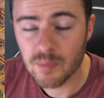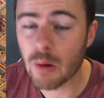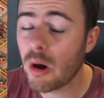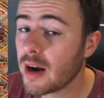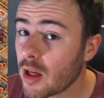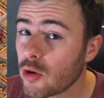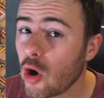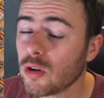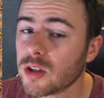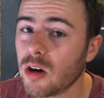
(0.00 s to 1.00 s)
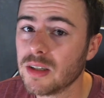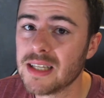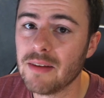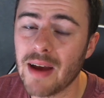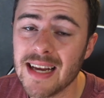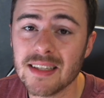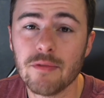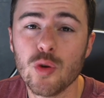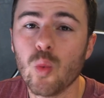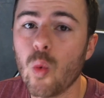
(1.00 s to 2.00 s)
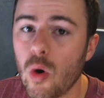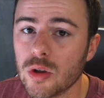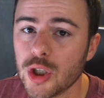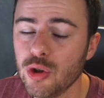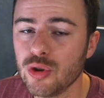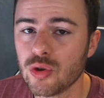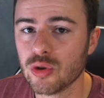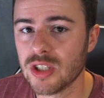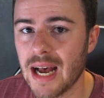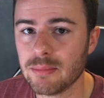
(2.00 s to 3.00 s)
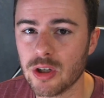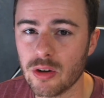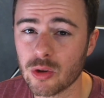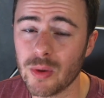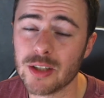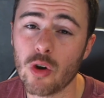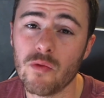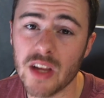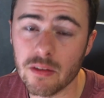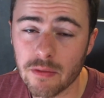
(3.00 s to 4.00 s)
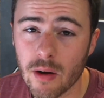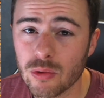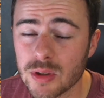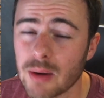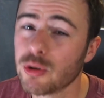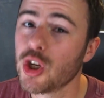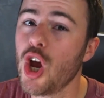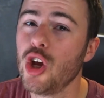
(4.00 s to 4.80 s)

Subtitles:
Now another alternative is, if you want to use those zaps and earthquakes on the Inferno towers,